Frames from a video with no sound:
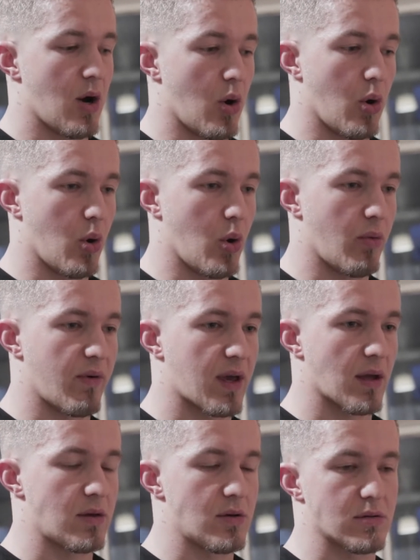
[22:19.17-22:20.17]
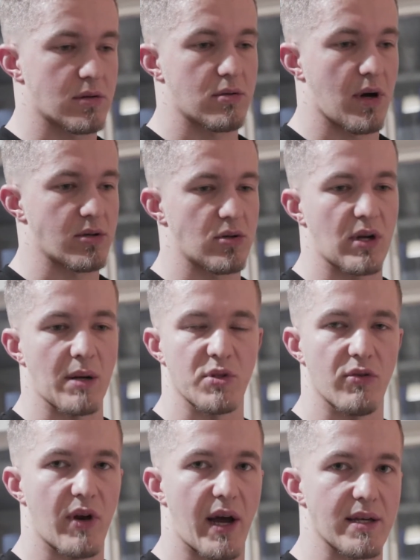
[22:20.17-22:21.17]
Or we can use 200 grams
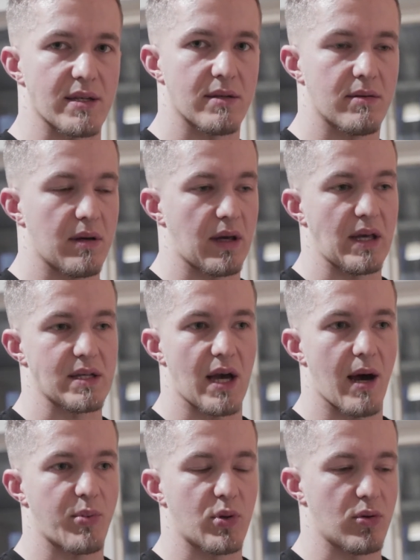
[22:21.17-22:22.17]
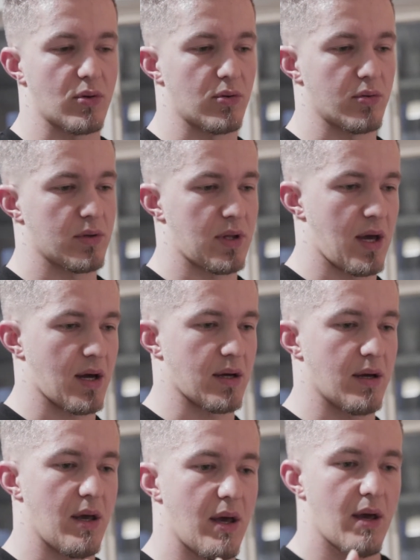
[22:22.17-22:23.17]
of rice. It's up to you. They are
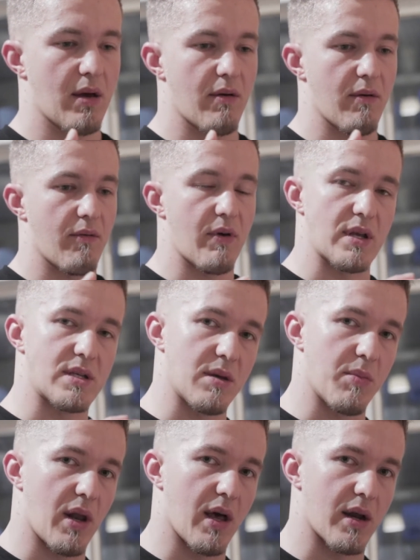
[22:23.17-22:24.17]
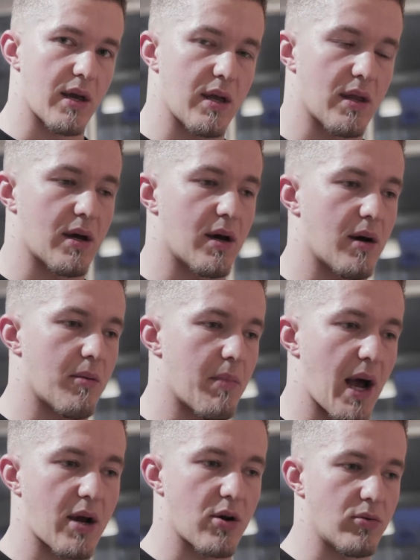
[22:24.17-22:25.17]
very similar in
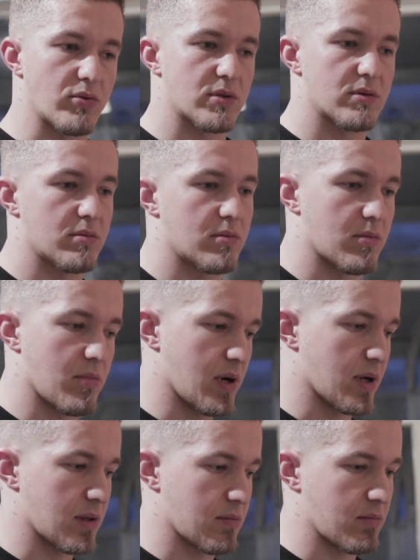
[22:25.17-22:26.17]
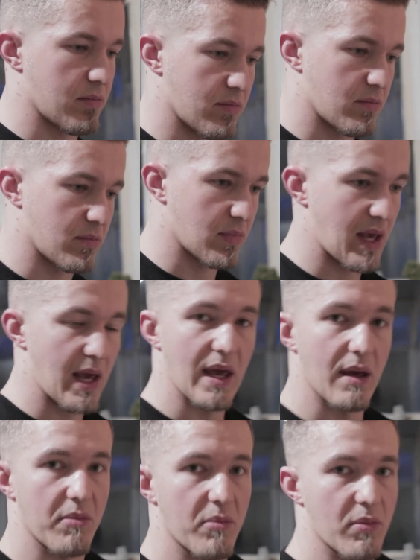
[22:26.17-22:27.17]
macros, but
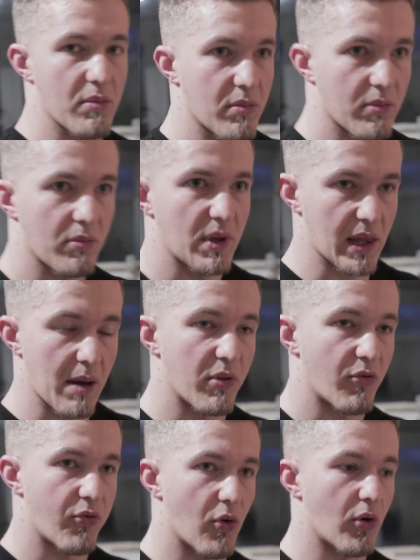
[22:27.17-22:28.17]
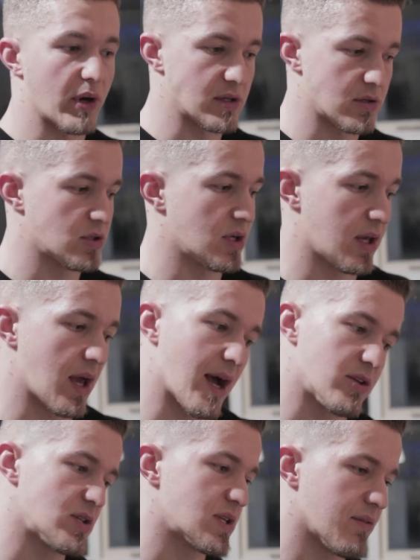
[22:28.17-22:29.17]
meal number 4 is usually
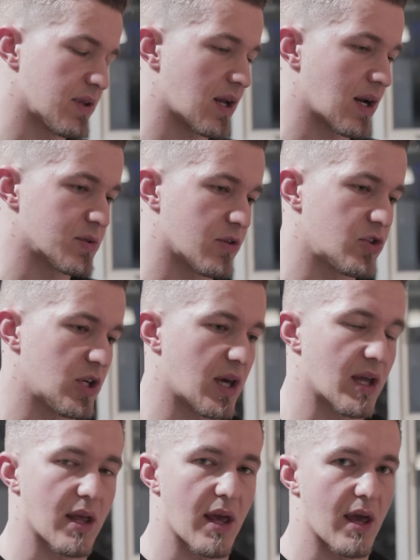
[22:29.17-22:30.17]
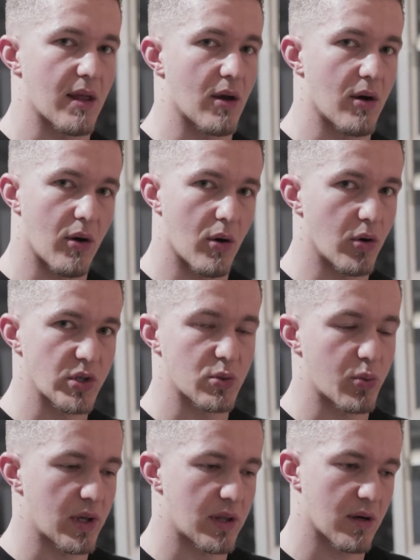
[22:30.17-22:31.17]
170 grams of chicken and or
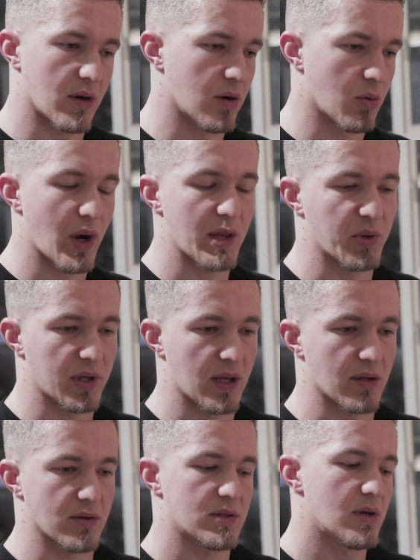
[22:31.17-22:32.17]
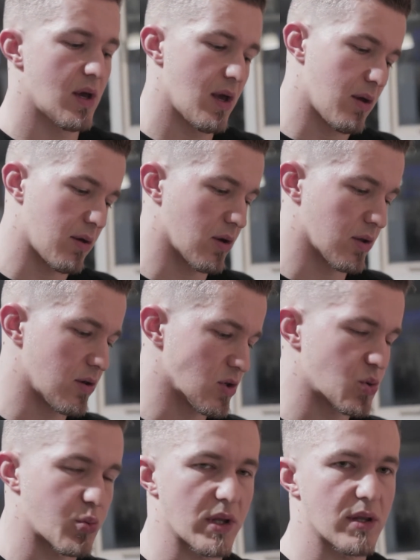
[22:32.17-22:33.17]
sweet or white potatoes. You're gonna use
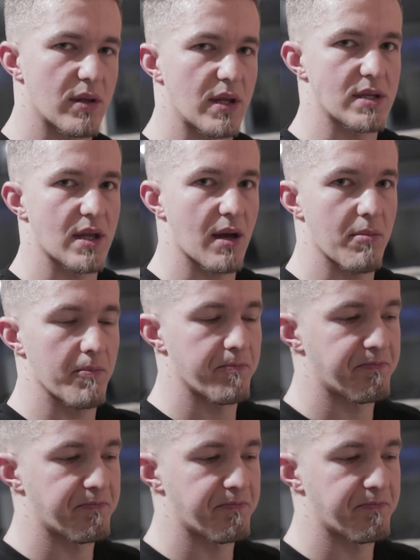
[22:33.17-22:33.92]
sweet this time.